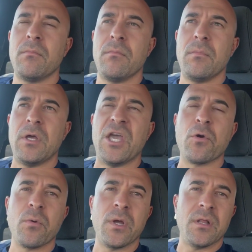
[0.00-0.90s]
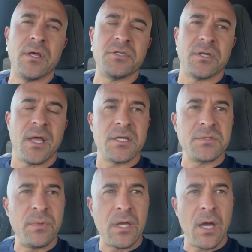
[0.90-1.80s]
irreligion has
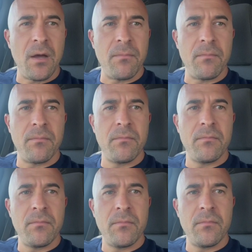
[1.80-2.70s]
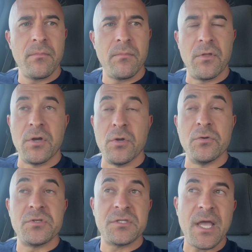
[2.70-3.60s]
become the new
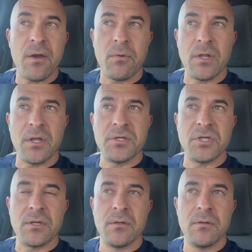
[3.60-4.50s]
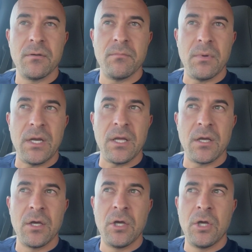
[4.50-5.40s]
state religion, meaning
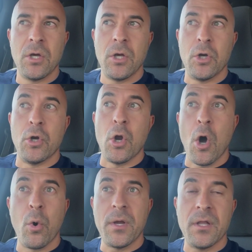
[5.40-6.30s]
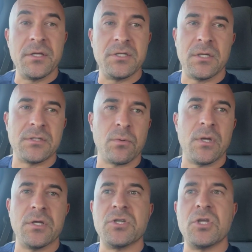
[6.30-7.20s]
no religion is the
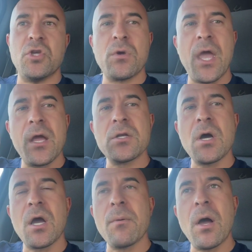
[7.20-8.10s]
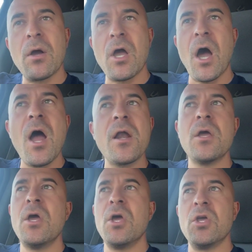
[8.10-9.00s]
religion. You can't talk about God.
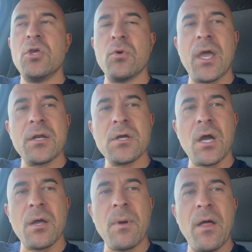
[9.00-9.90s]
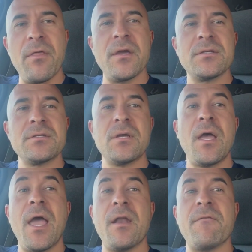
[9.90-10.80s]
You can't talk about this.
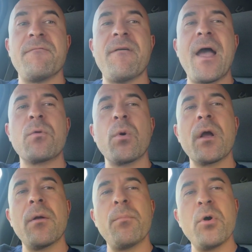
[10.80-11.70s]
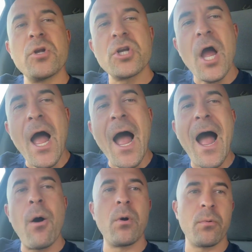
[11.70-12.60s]
And in fact, we're going to push
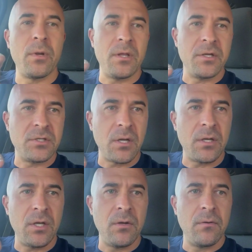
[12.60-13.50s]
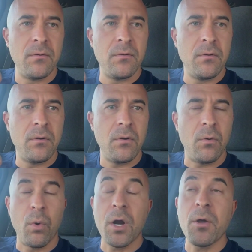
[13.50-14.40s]
our religion onto you.
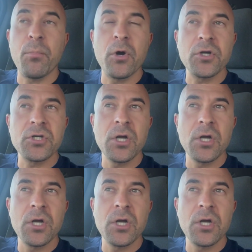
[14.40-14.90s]
We're going to push